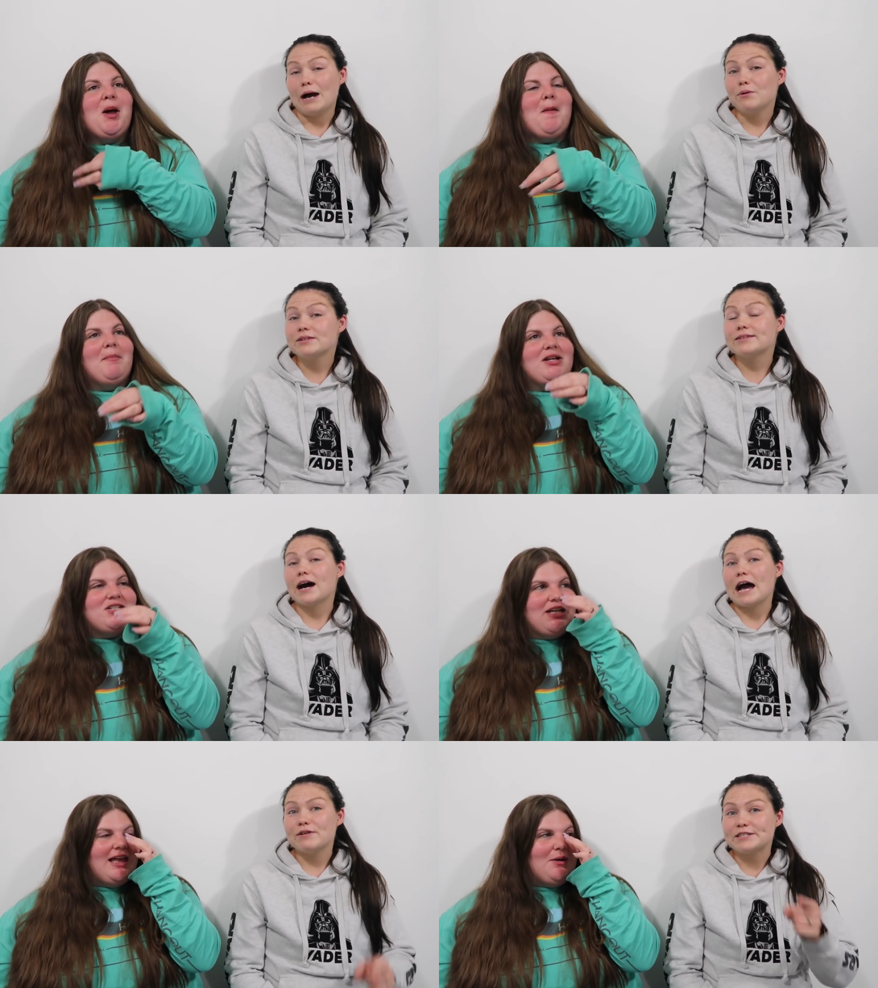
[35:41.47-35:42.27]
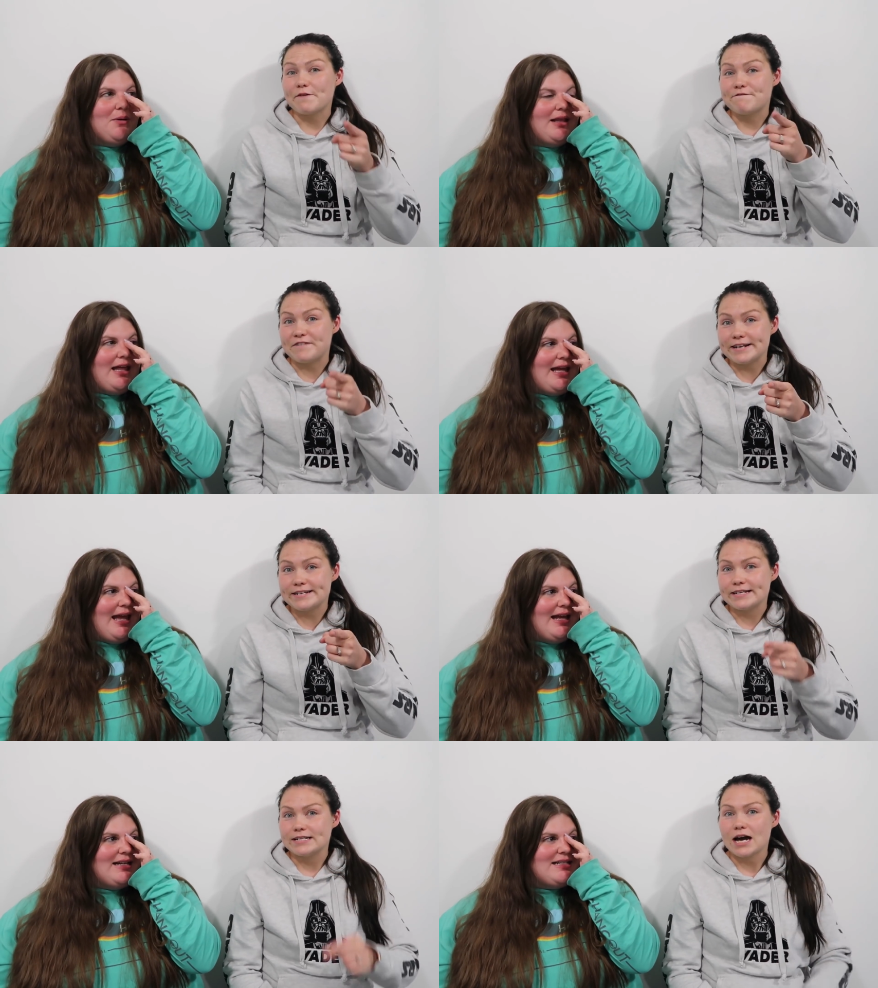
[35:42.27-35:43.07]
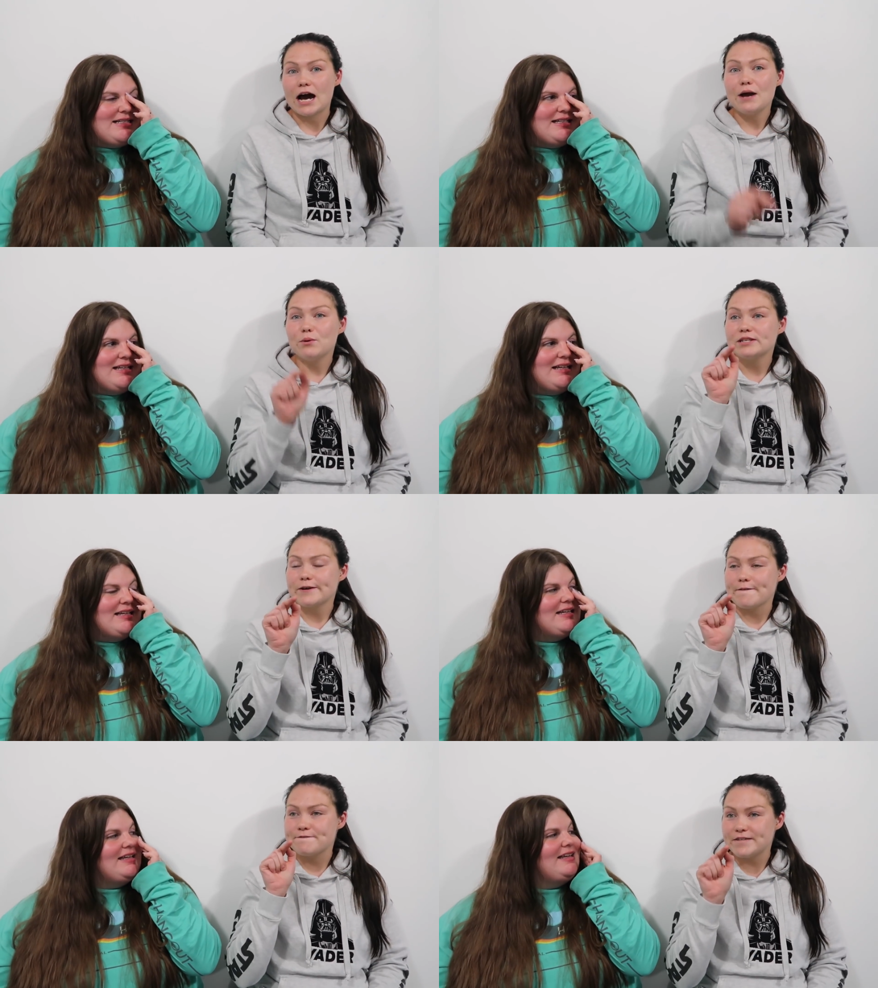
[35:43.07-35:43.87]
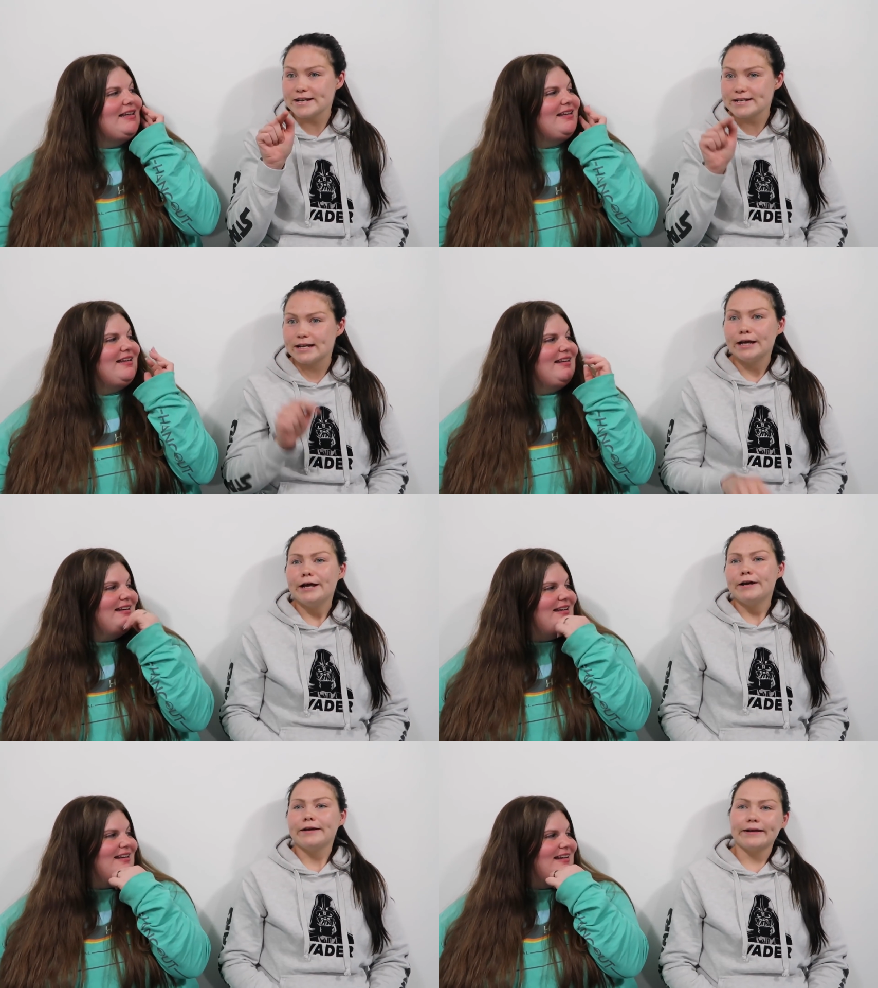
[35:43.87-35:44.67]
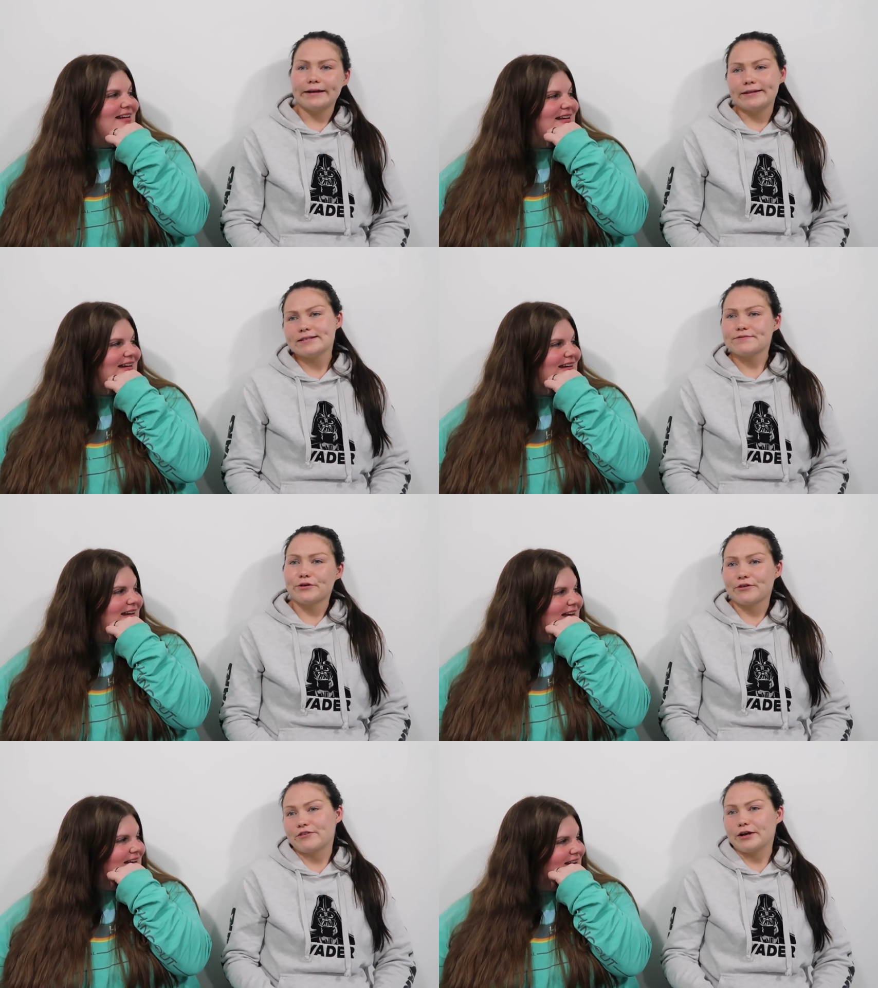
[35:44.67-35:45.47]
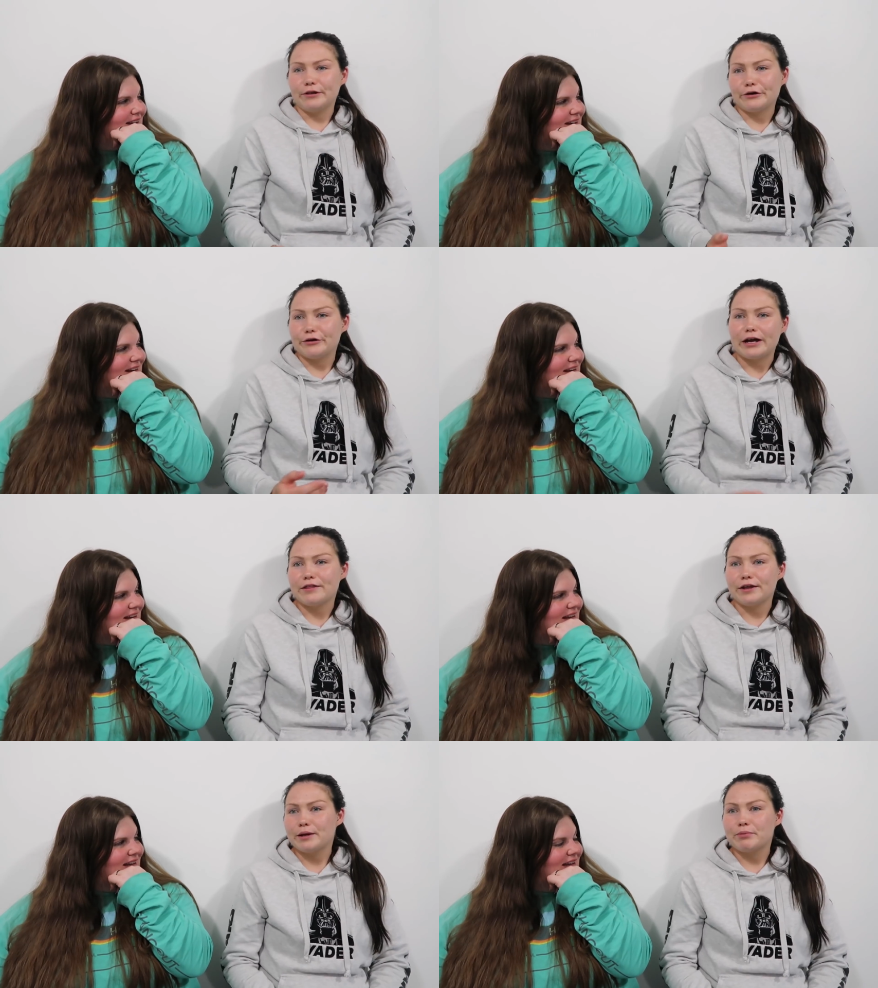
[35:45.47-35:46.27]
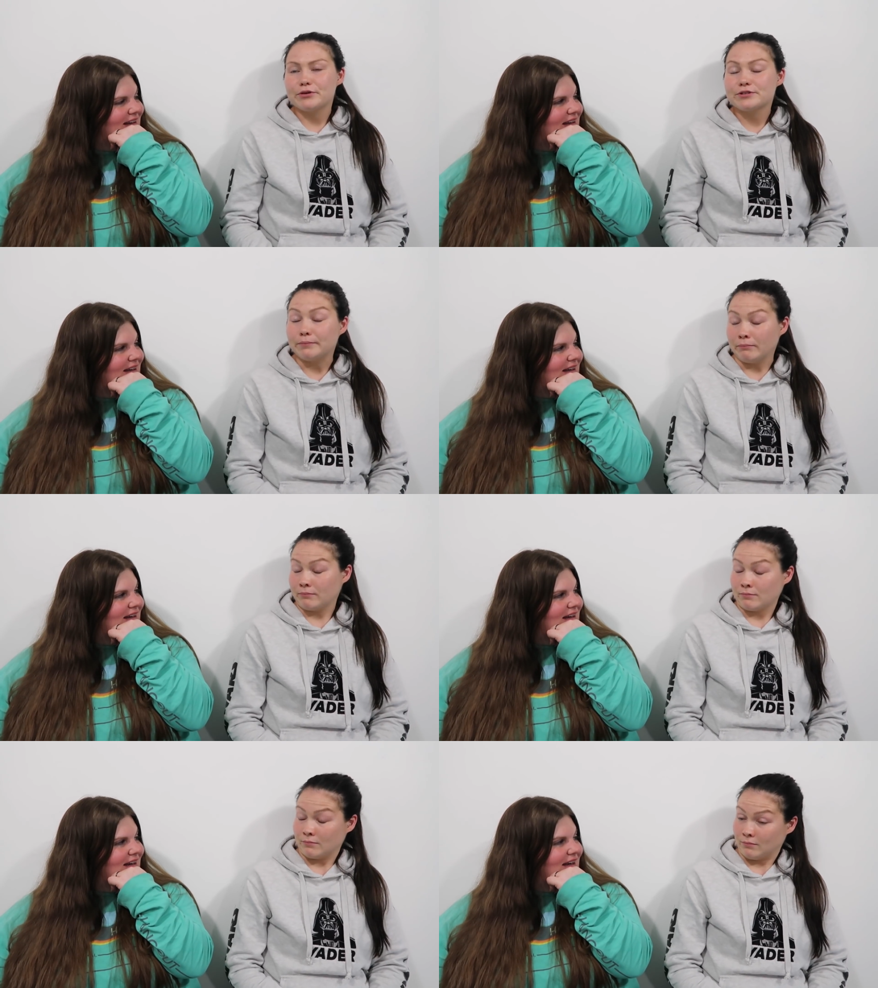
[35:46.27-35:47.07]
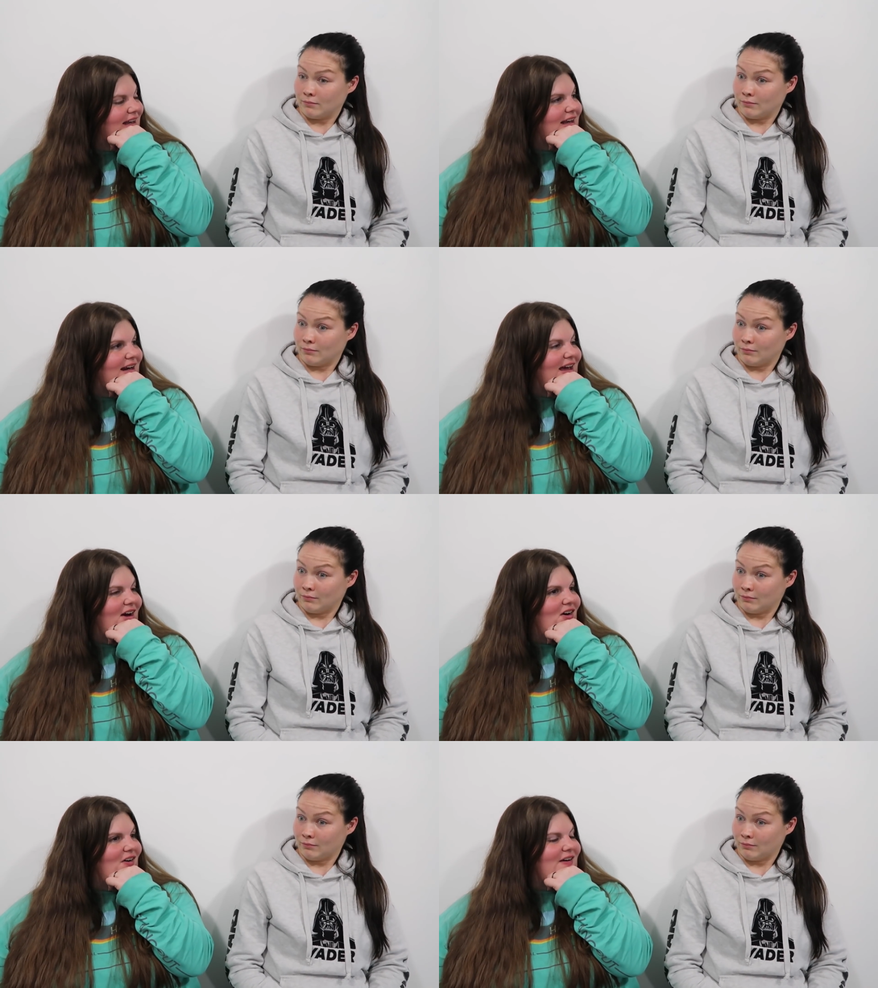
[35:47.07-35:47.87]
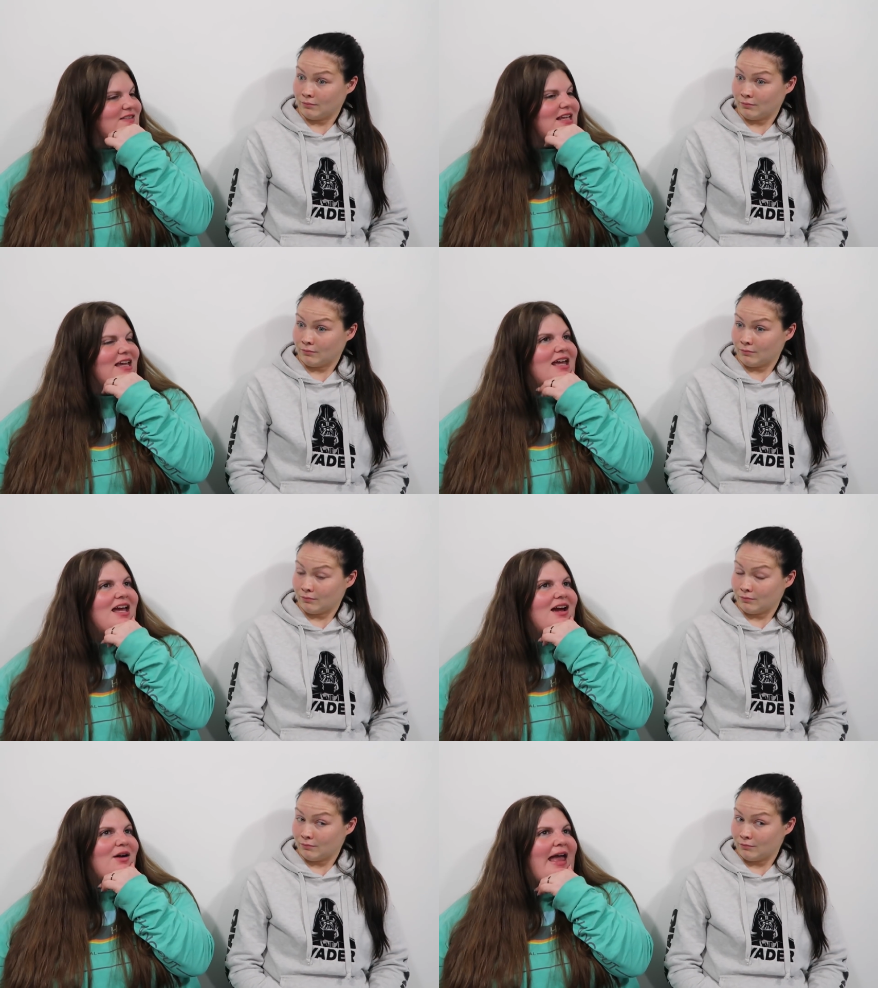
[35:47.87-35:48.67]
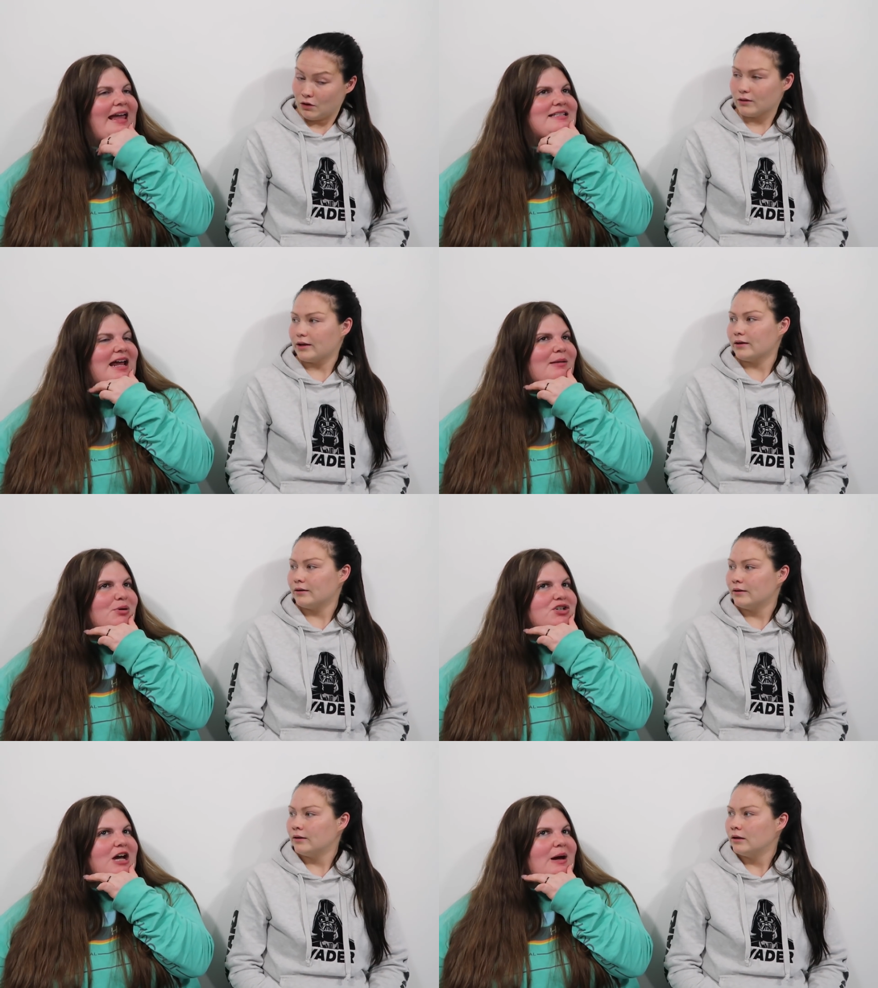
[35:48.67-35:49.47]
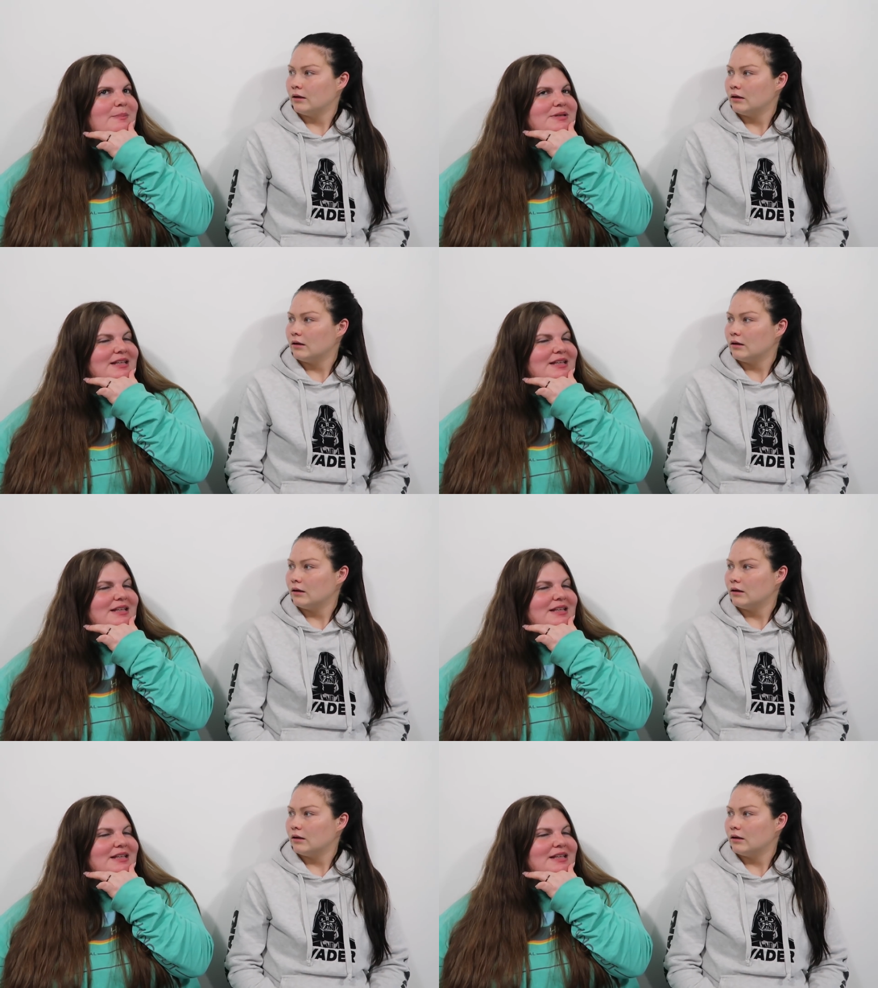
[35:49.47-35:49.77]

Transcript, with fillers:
Speaker 1: I was, I like offended. I was offended. Yeah, this is for a regular athletic person.
Speaker 2: No, it's like handstand well, like, push-ups.